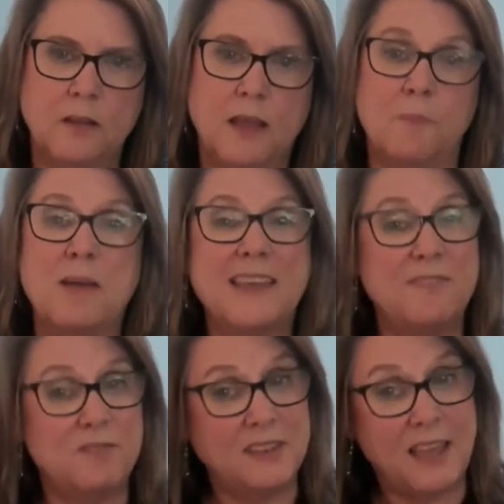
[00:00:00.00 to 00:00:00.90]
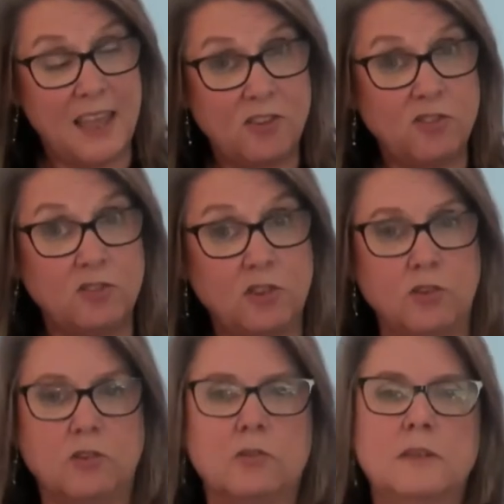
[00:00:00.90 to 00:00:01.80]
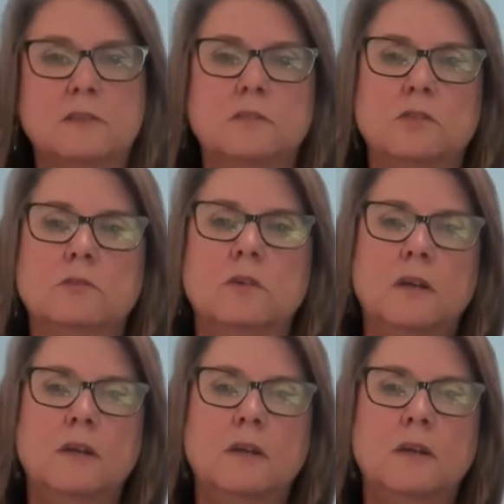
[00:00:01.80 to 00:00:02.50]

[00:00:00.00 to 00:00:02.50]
And my invitation to you is to